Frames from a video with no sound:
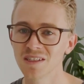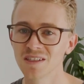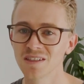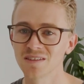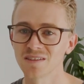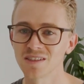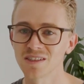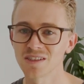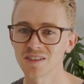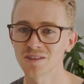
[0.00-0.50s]

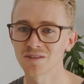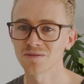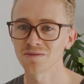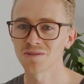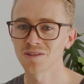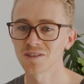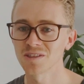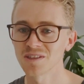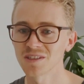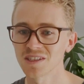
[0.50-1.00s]
the
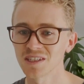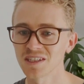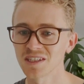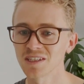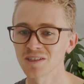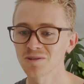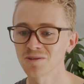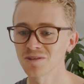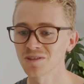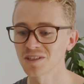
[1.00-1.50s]
software is getting
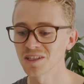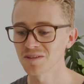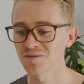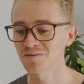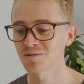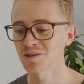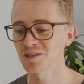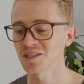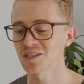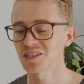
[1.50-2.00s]
good
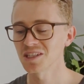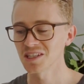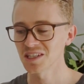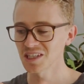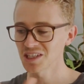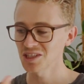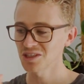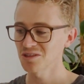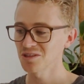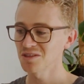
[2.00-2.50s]
enough where you can
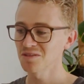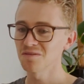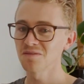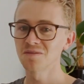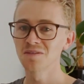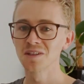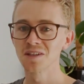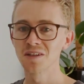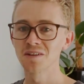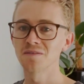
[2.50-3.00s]
actually
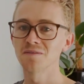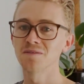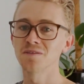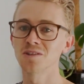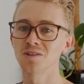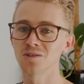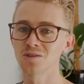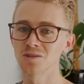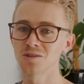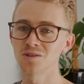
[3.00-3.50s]

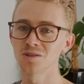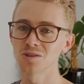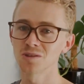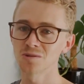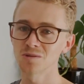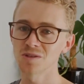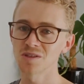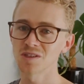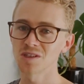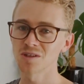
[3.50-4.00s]
view your
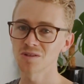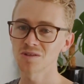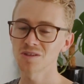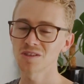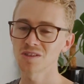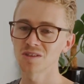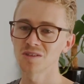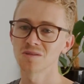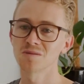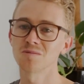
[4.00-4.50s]

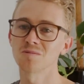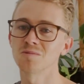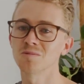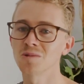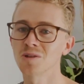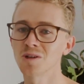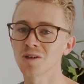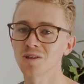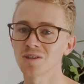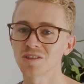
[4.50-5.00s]
results
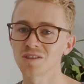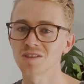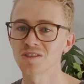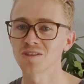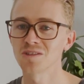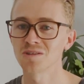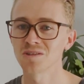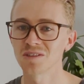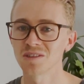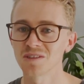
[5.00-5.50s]
while it's
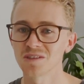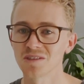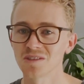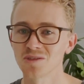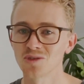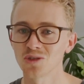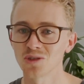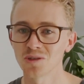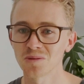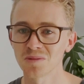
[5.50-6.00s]
doing its
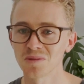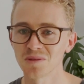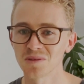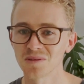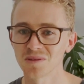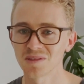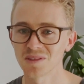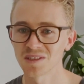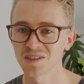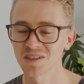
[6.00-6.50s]
job
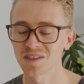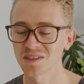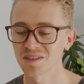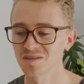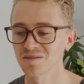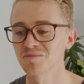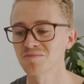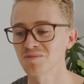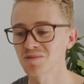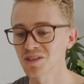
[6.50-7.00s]

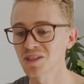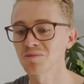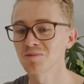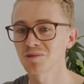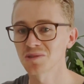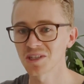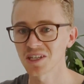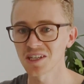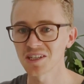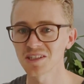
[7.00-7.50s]

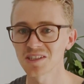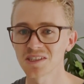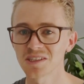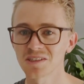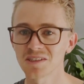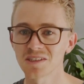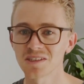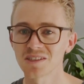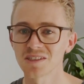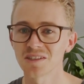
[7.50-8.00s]

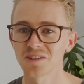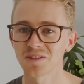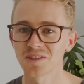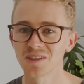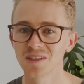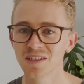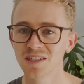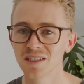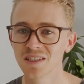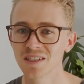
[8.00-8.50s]
simultaneously. So
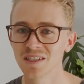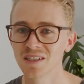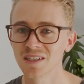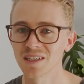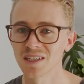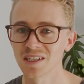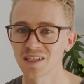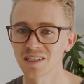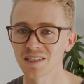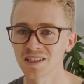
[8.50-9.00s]

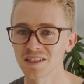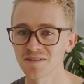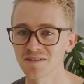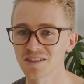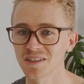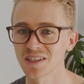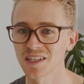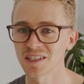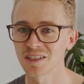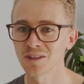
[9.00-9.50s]
it gives
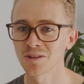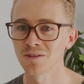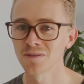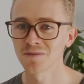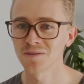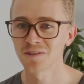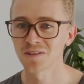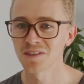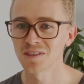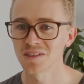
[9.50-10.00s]
you that
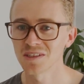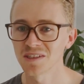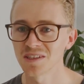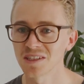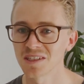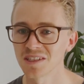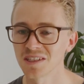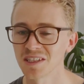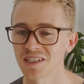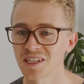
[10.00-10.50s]
confidence
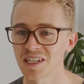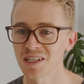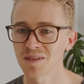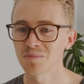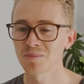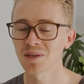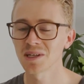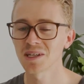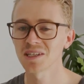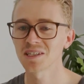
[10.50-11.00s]
that you can
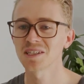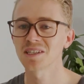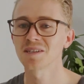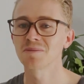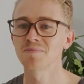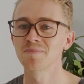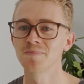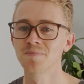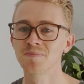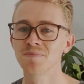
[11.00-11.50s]
pack up